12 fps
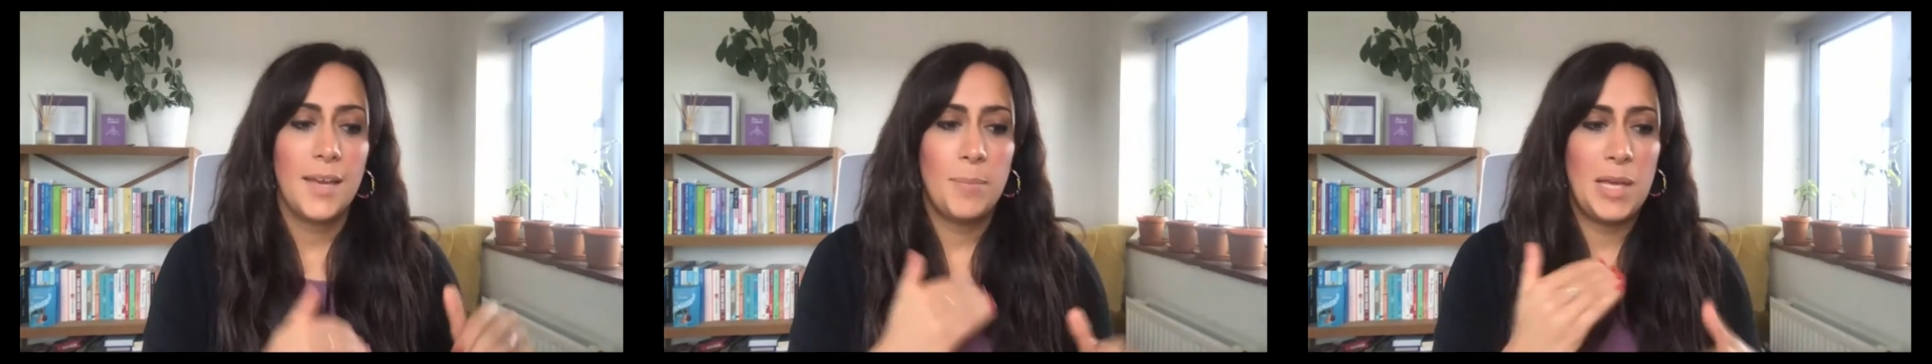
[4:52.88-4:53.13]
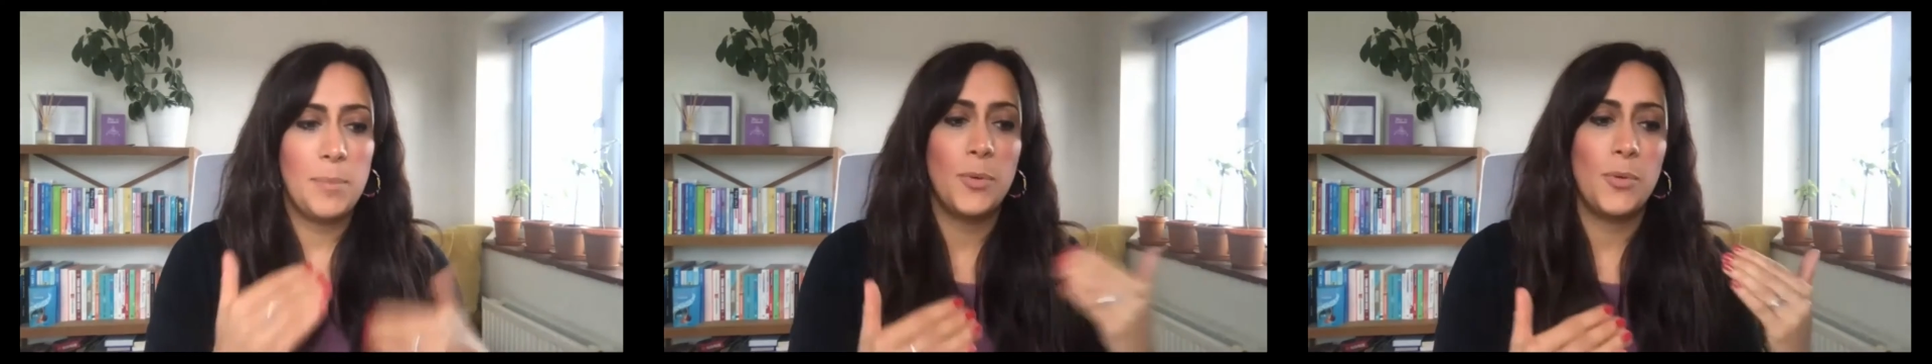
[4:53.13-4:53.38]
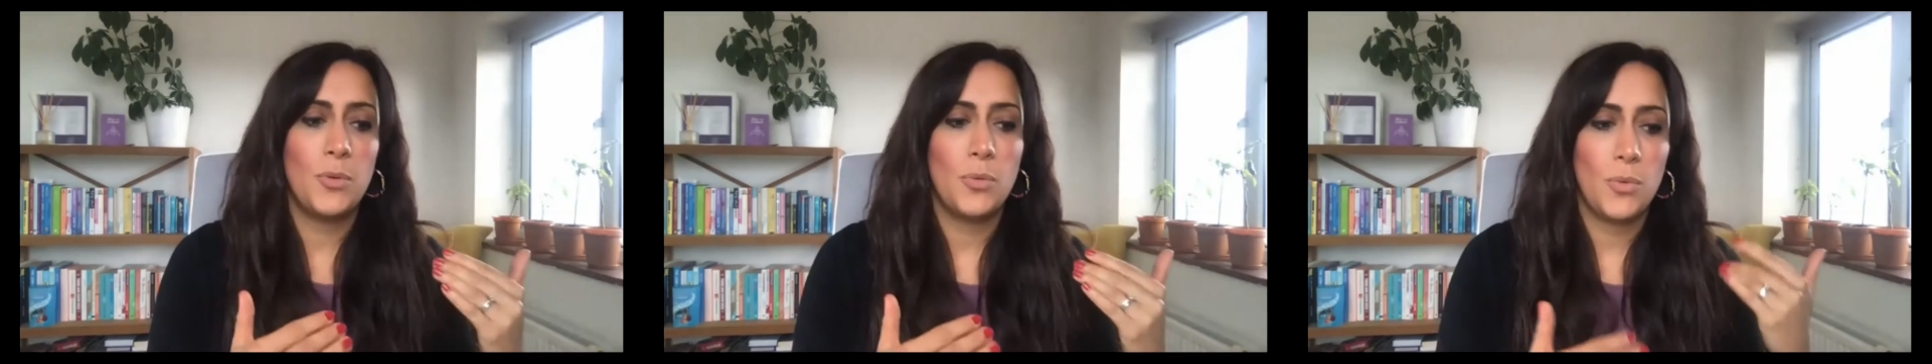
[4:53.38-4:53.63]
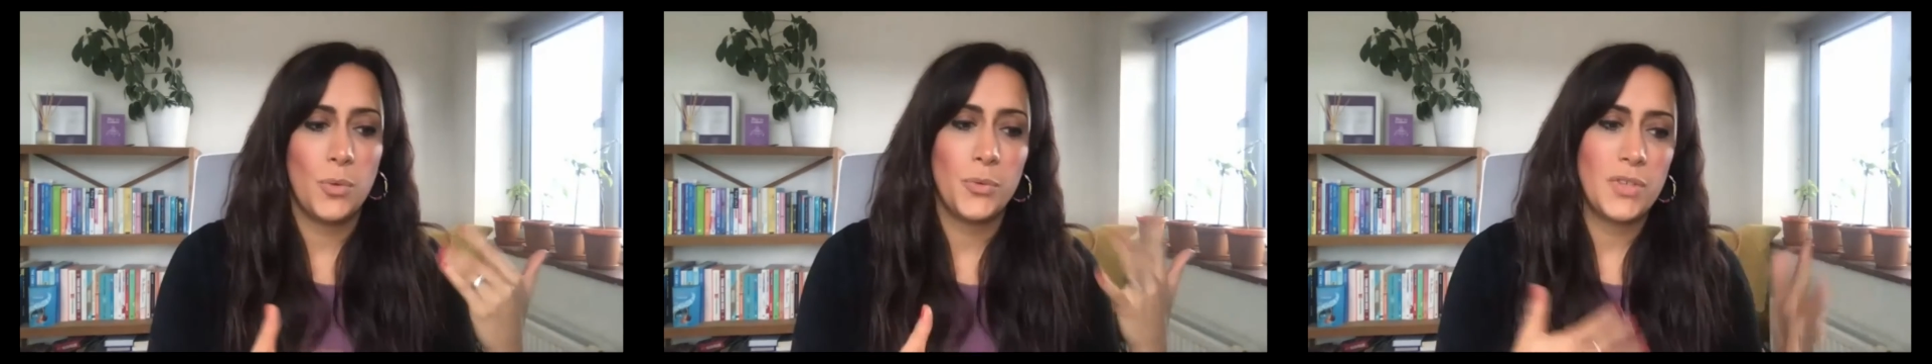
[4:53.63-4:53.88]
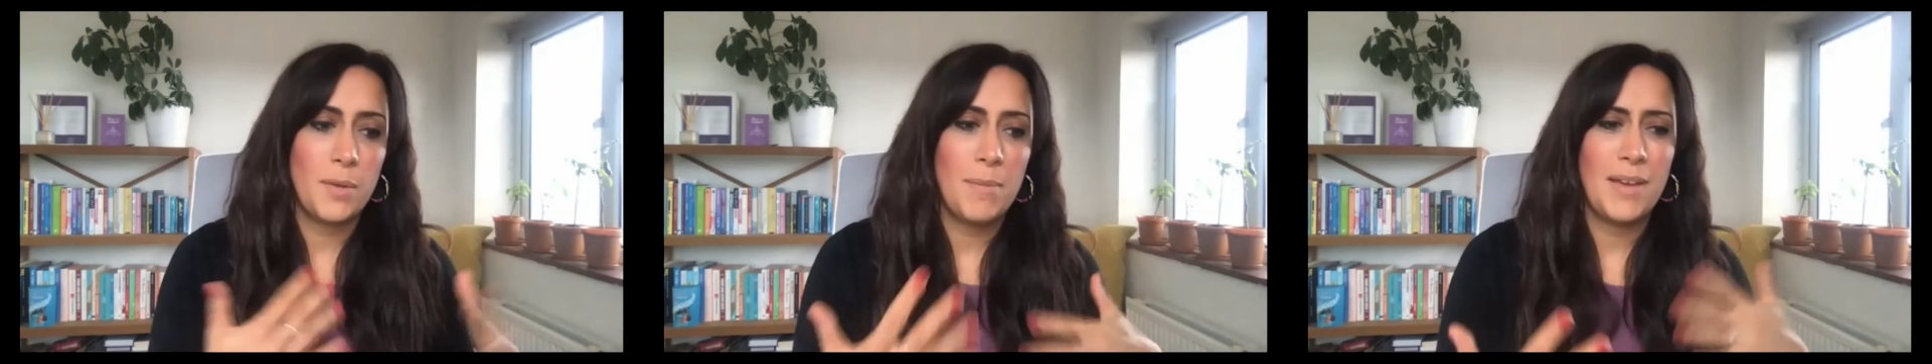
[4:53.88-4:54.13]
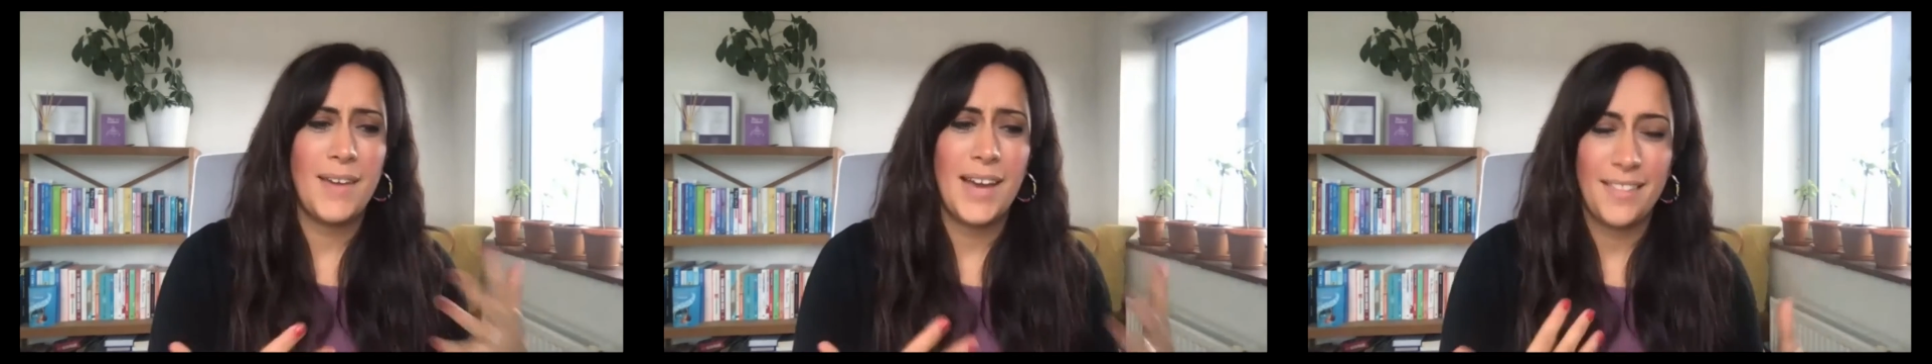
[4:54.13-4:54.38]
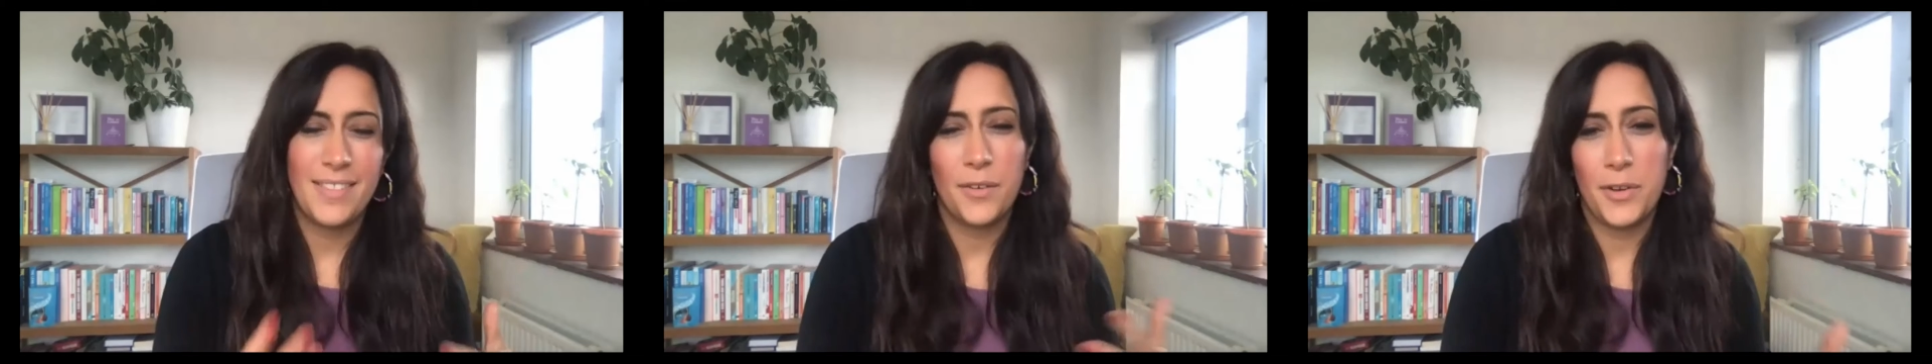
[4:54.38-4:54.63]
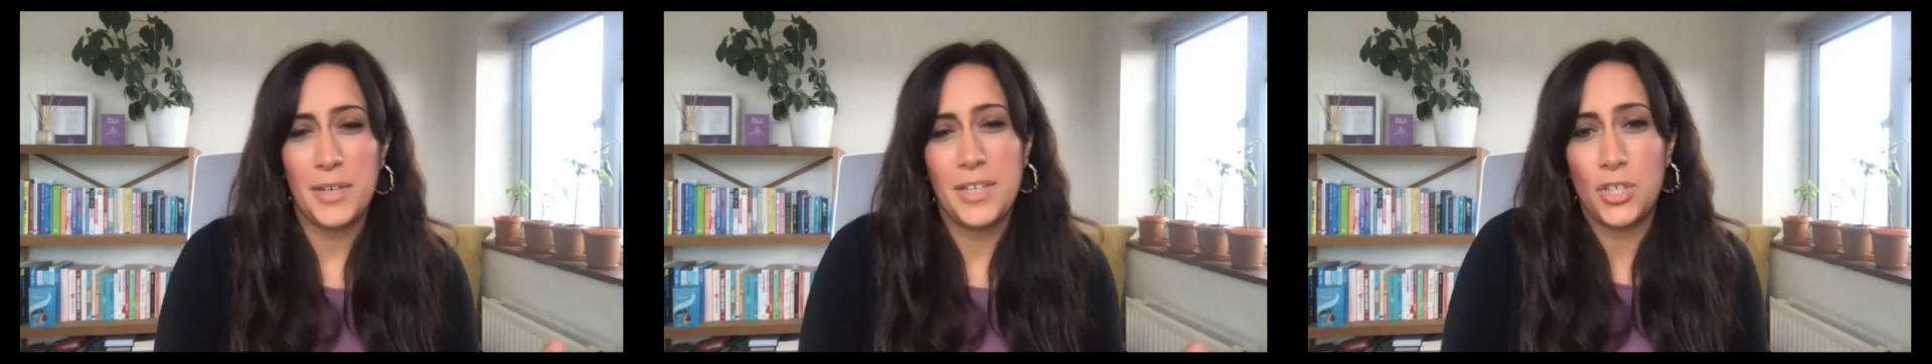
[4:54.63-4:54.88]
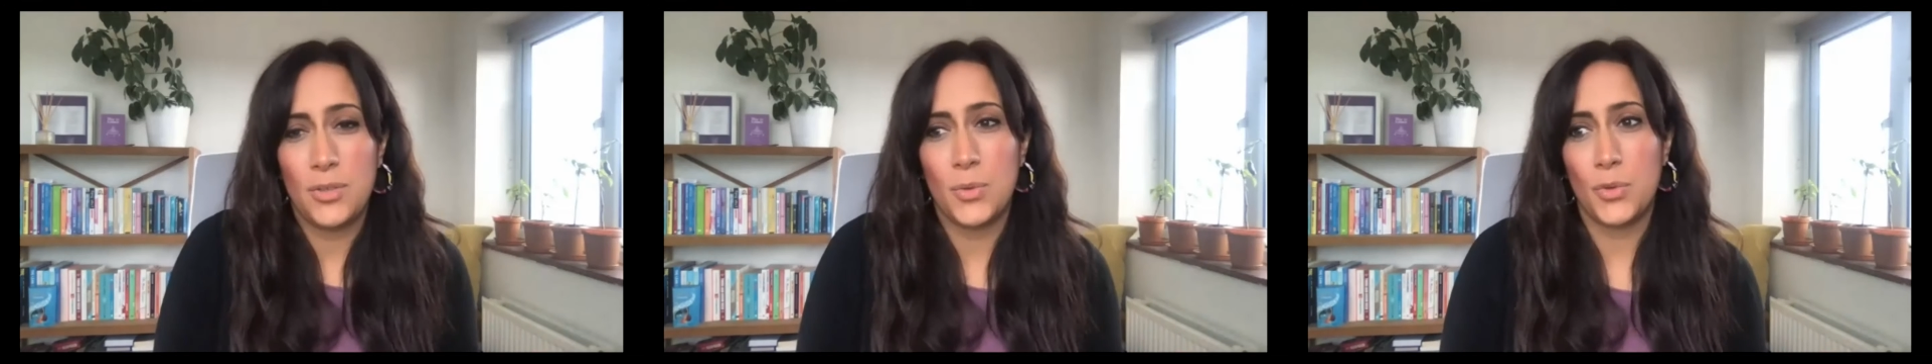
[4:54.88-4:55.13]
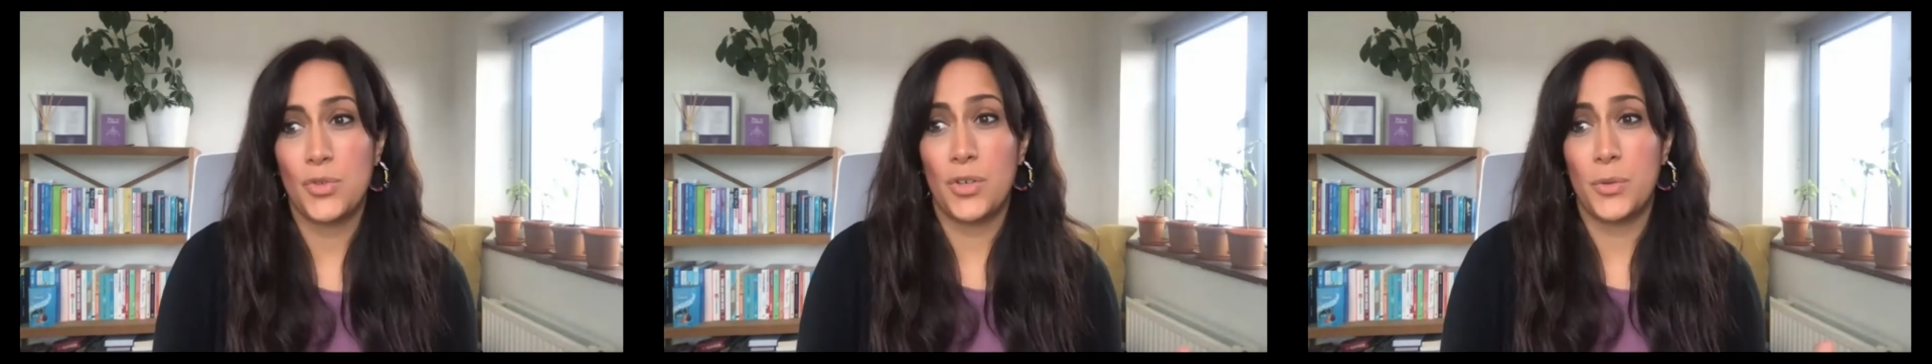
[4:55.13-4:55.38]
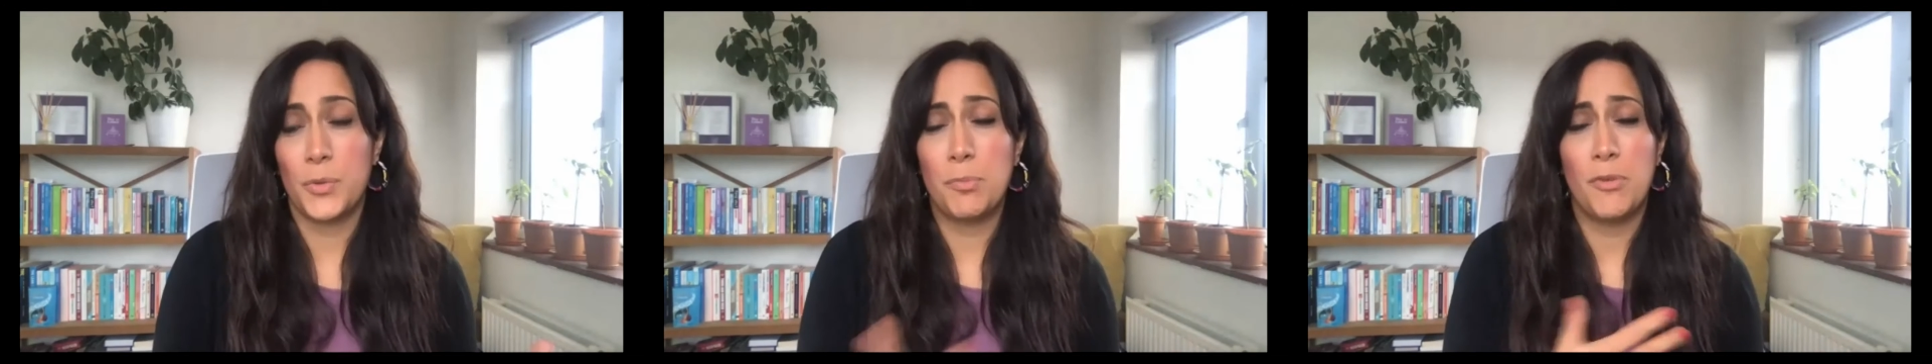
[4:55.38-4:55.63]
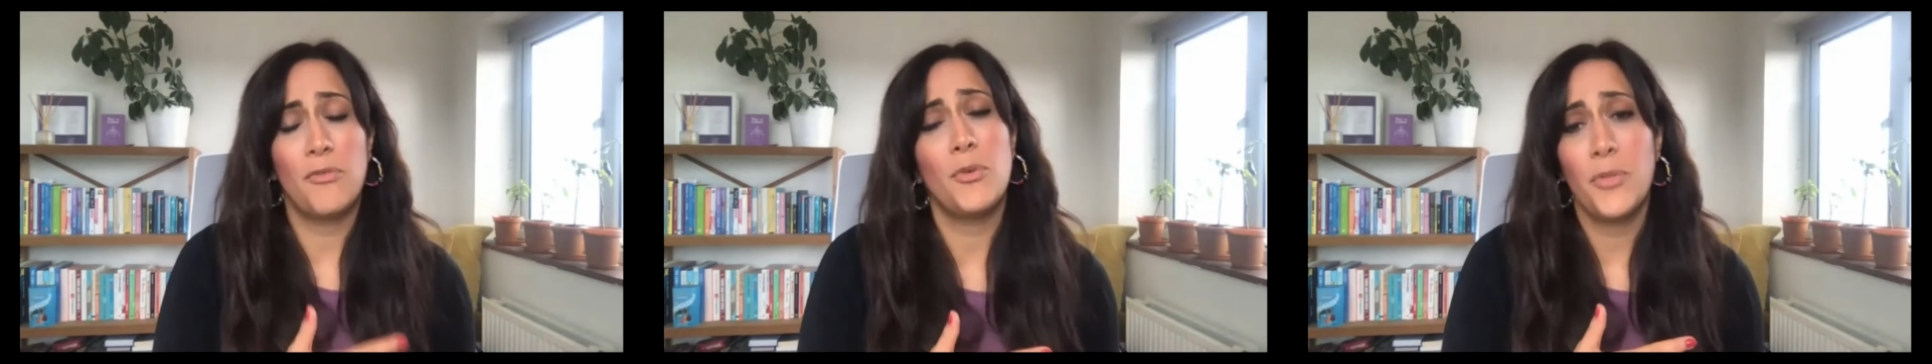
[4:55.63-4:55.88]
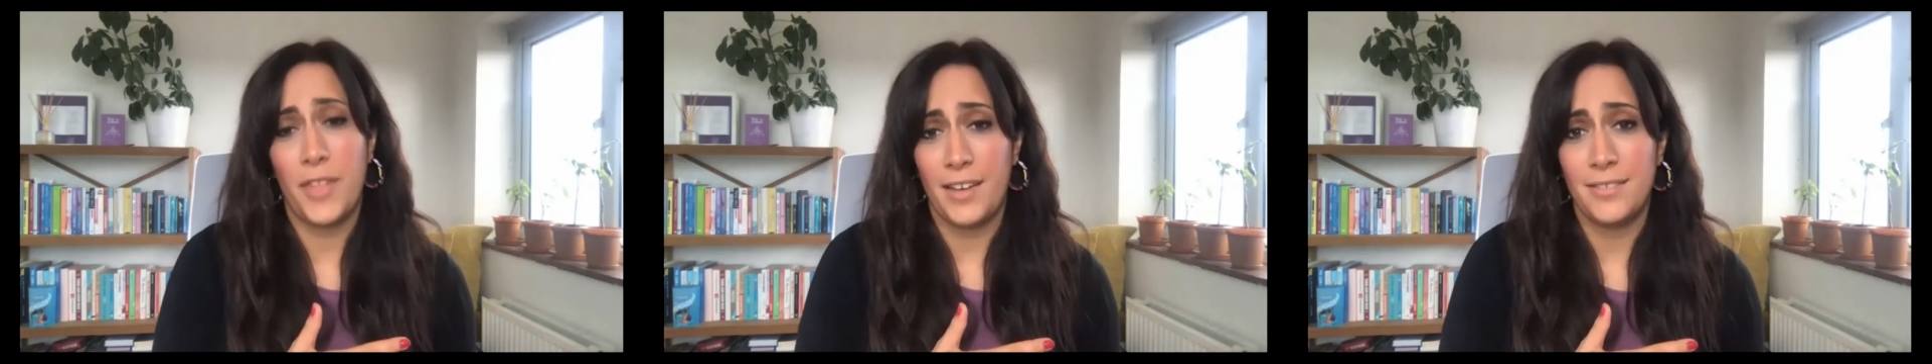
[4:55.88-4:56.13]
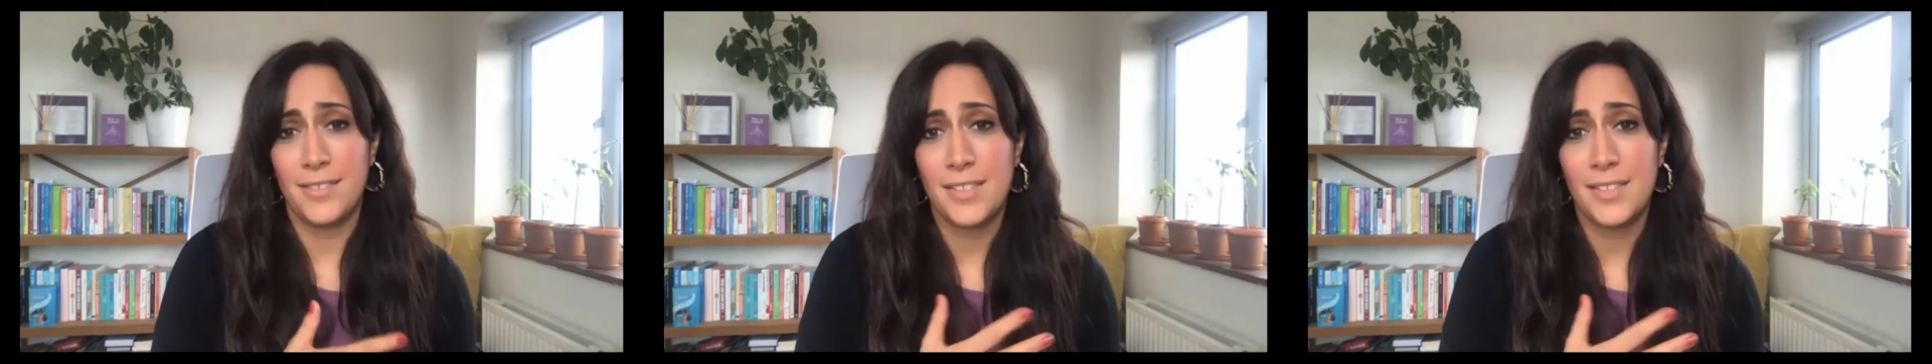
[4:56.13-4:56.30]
people also may have had their own issues or struggles before then.